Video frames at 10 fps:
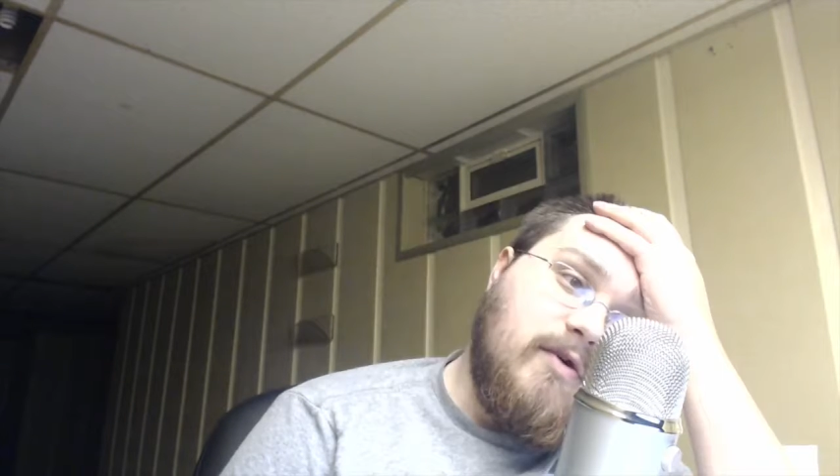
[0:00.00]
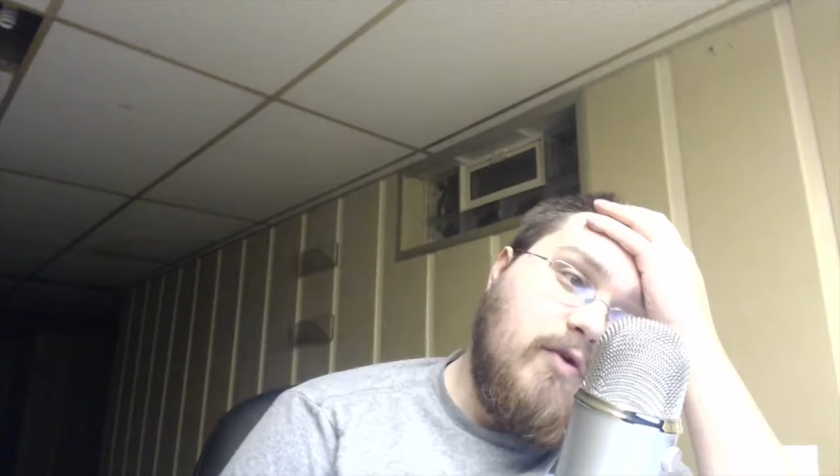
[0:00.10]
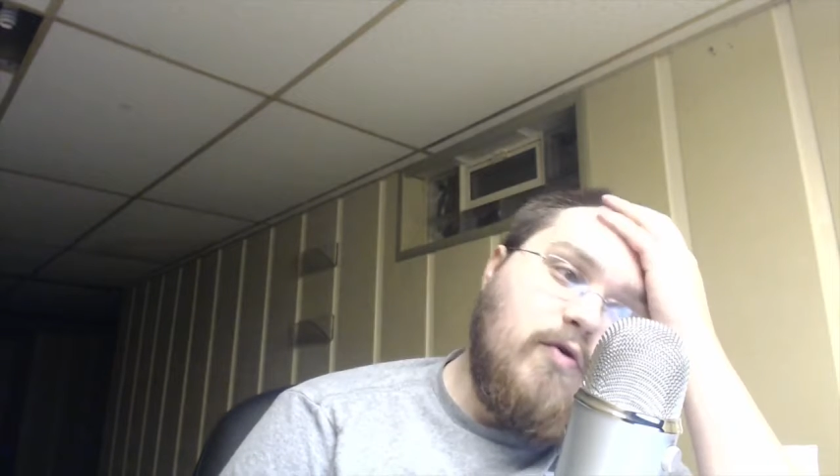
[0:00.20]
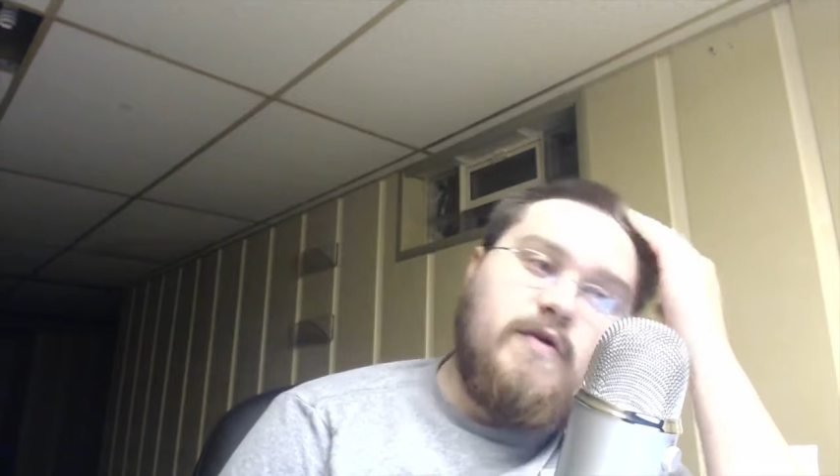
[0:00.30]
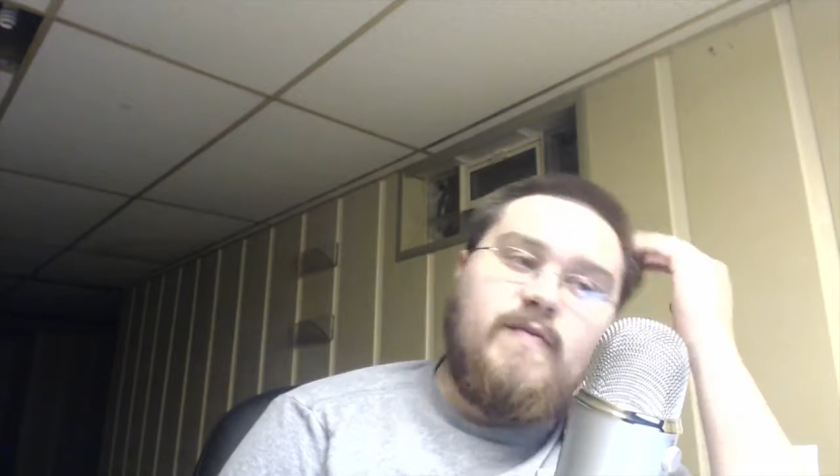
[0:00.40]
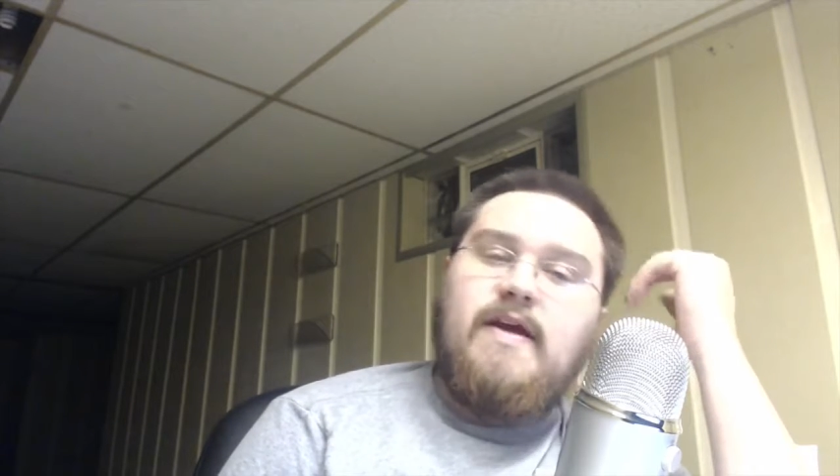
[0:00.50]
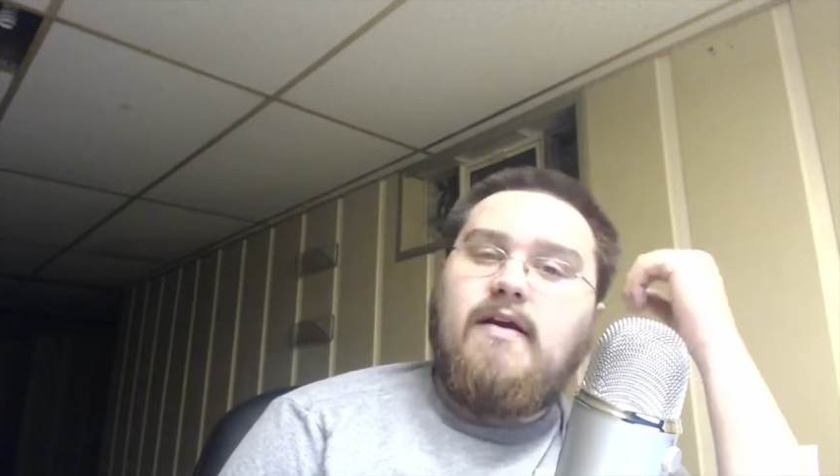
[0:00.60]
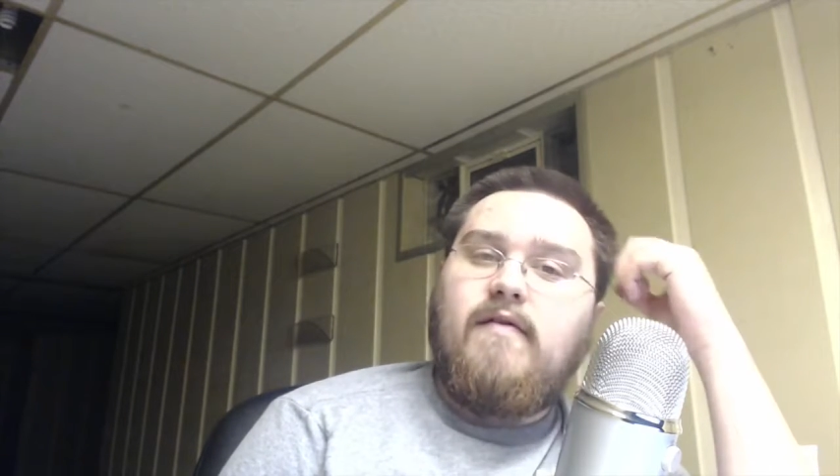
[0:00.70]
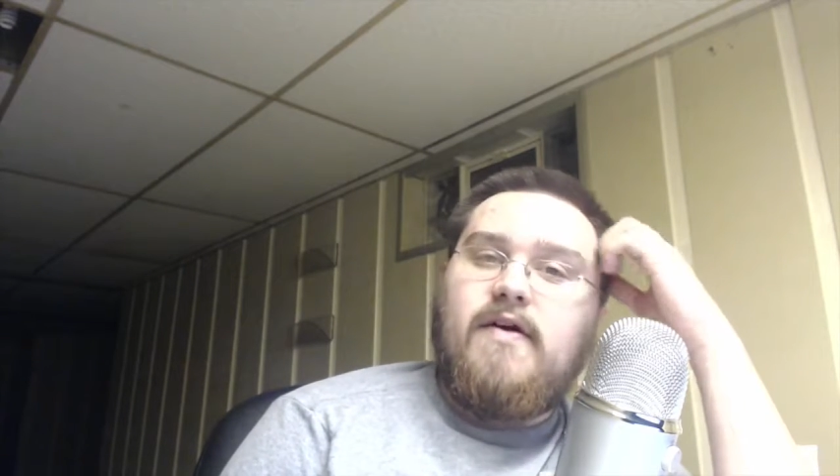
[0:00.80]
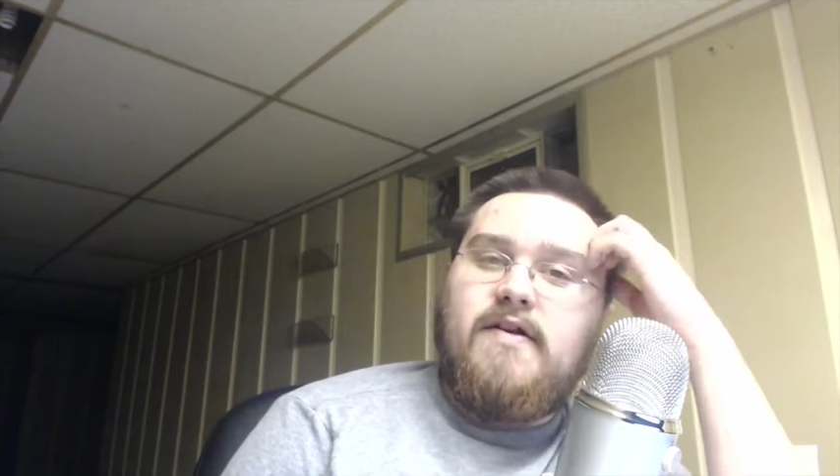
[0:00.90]
Ooh,
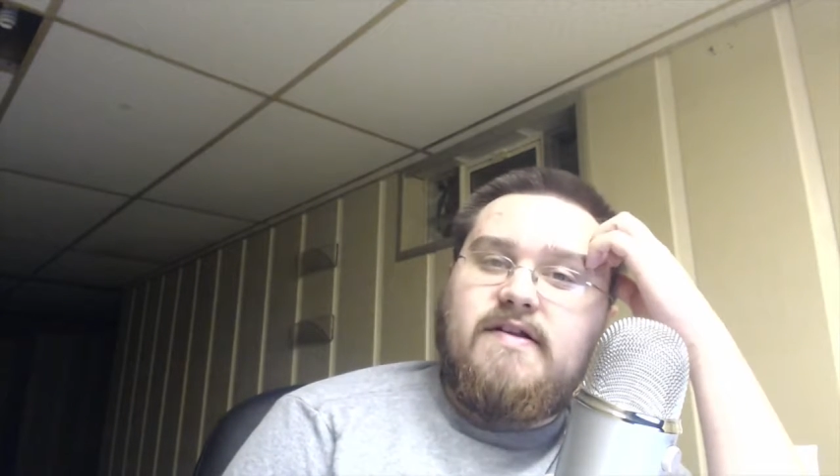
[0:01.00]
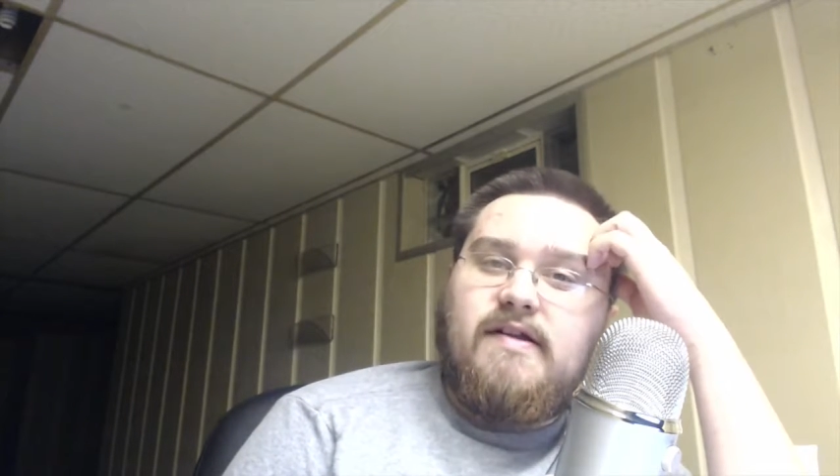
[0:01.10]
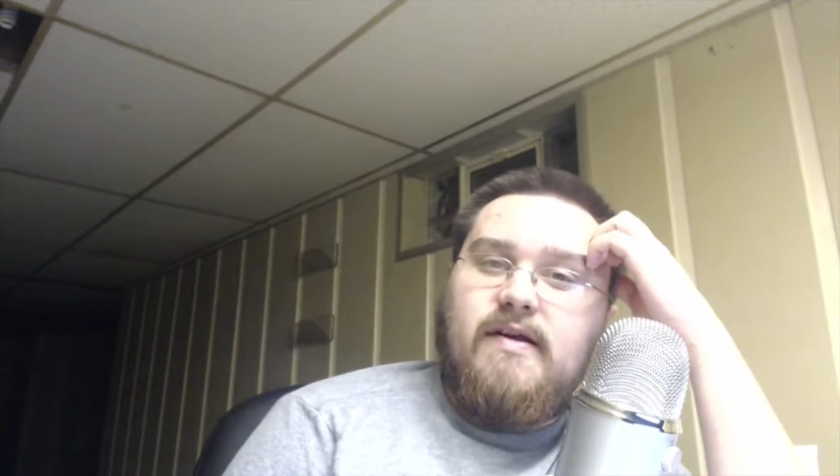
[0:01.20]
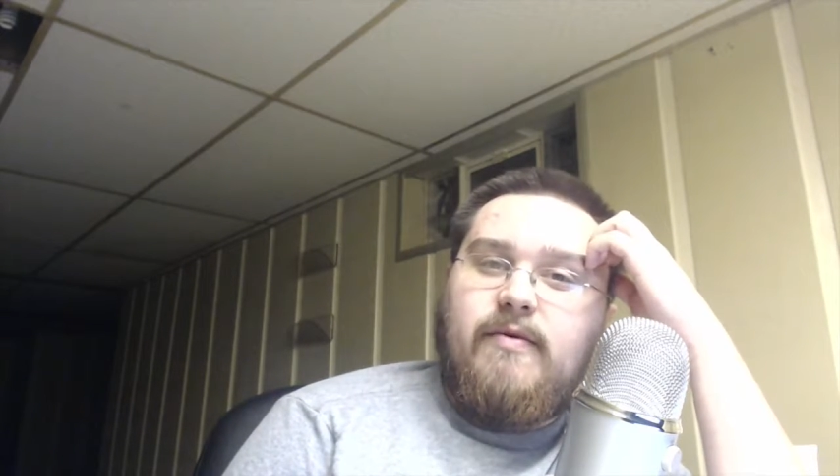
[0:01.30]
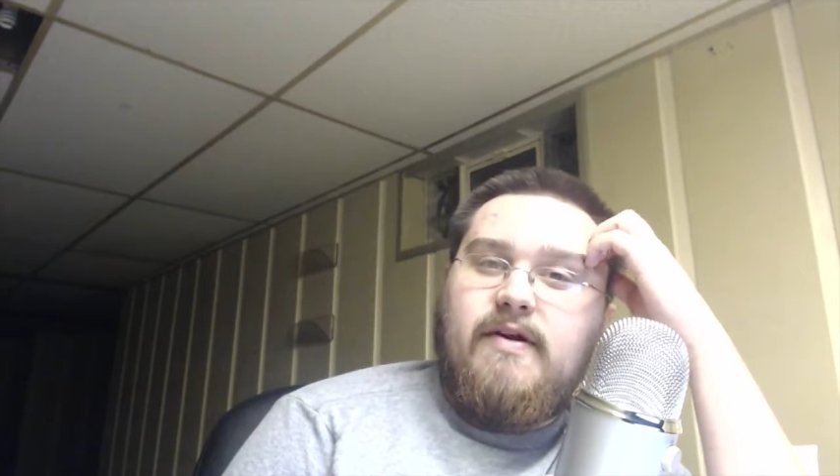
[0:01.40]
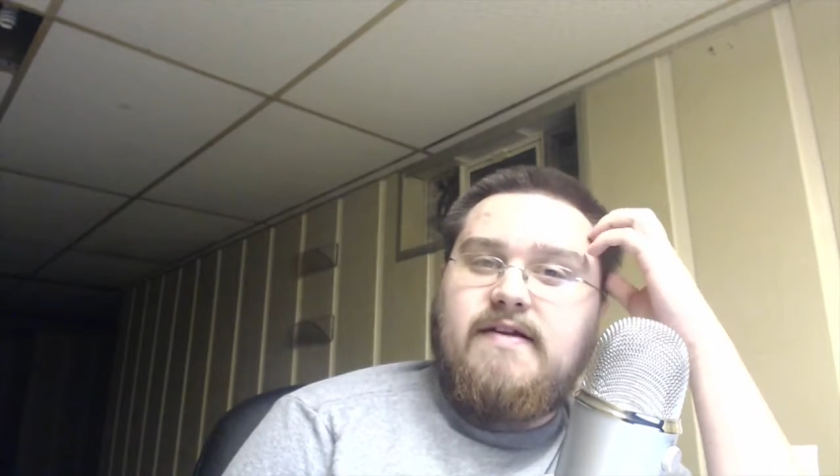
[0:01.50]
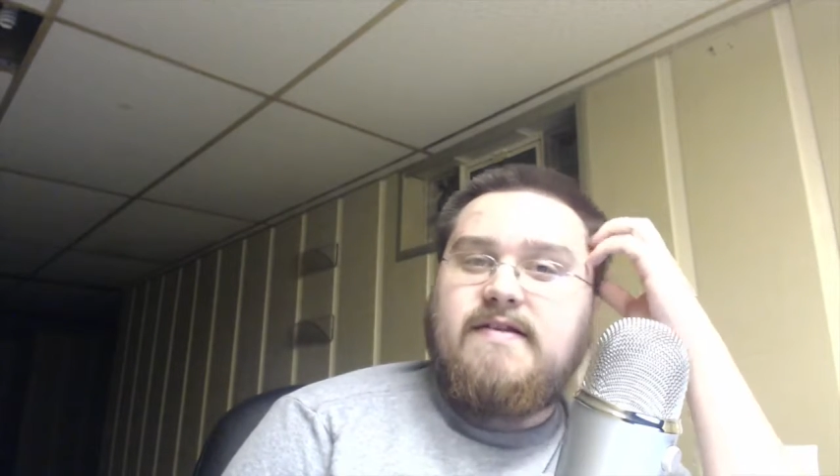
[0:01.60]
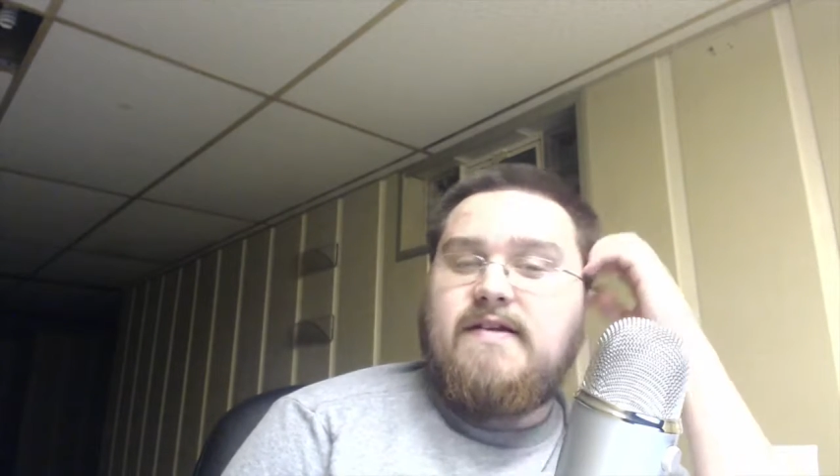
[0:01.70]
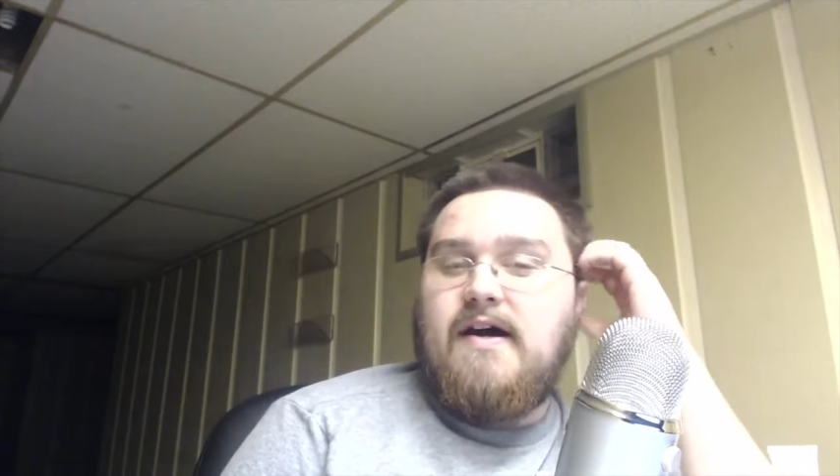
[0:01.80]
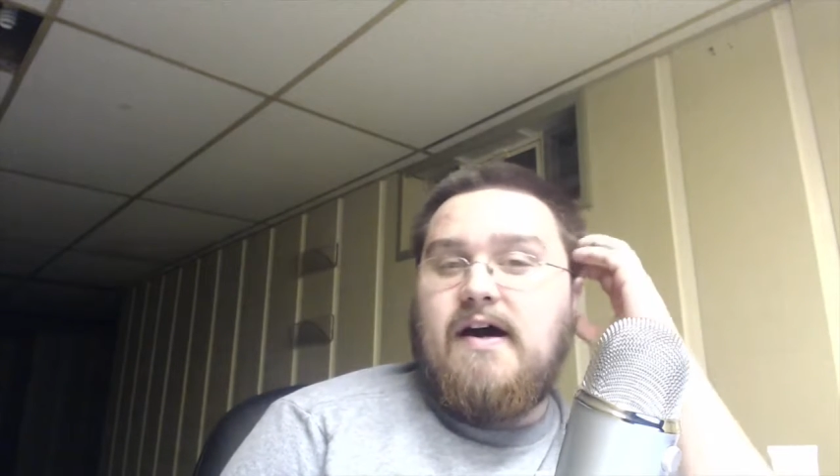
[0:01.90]
speaking of other
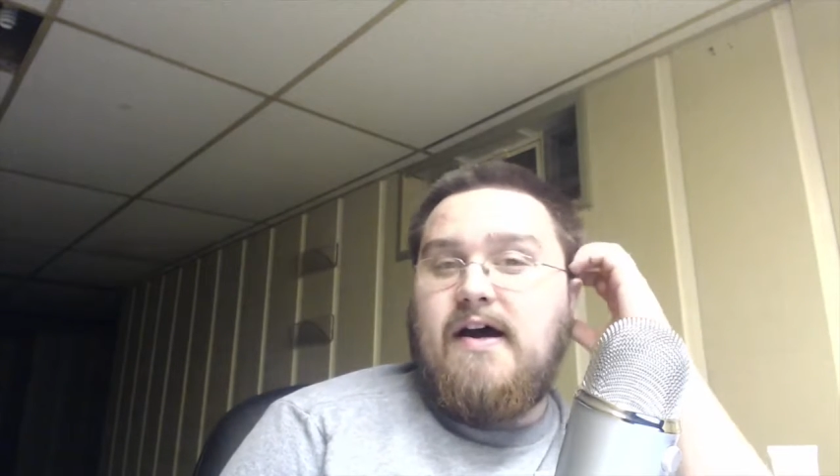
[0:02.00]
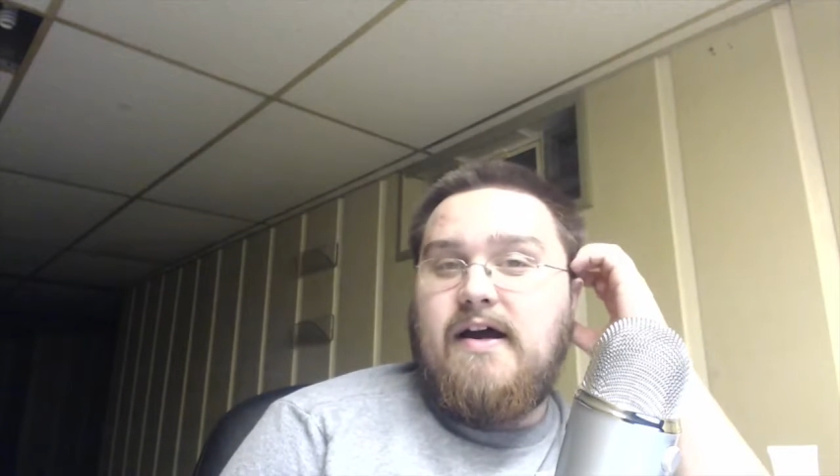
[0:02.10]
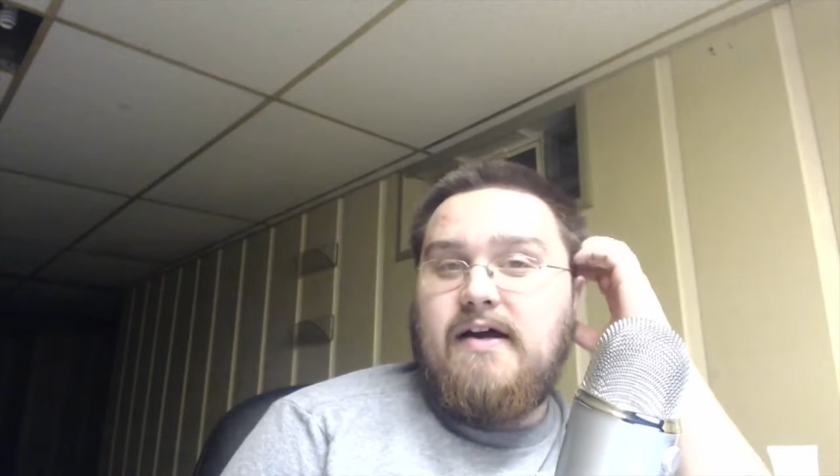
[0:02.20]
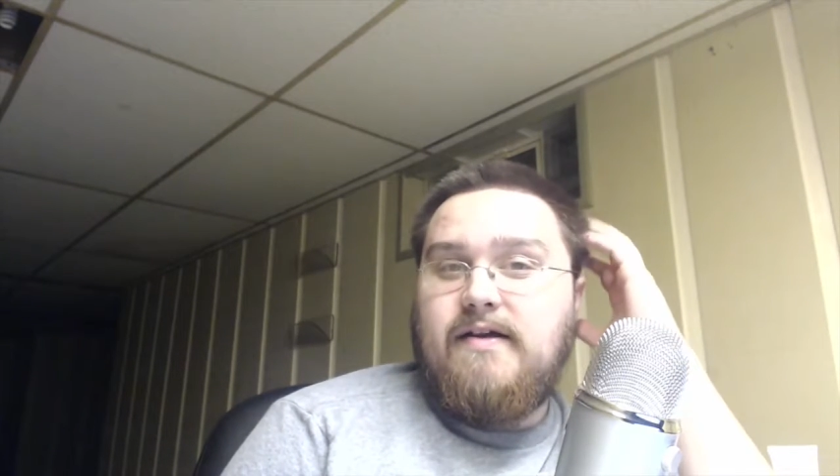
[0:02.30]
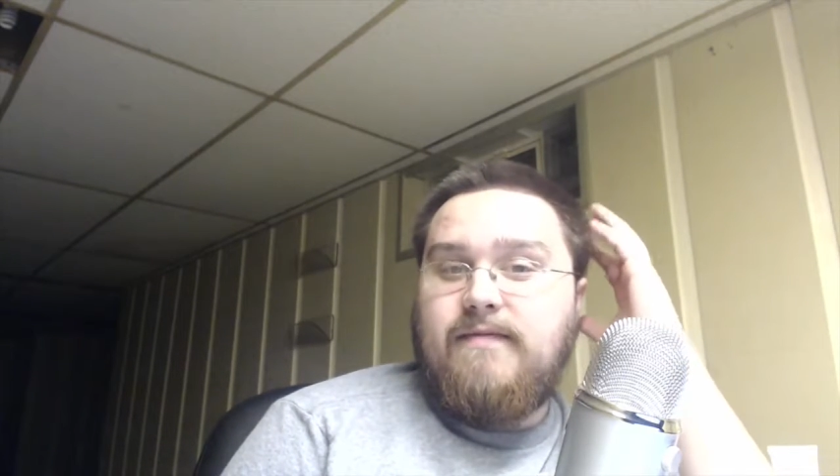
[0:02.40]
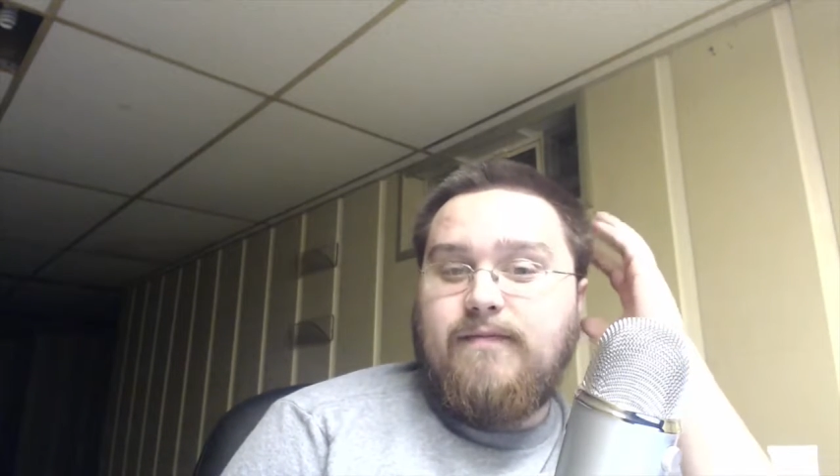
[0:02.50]
celebrities, the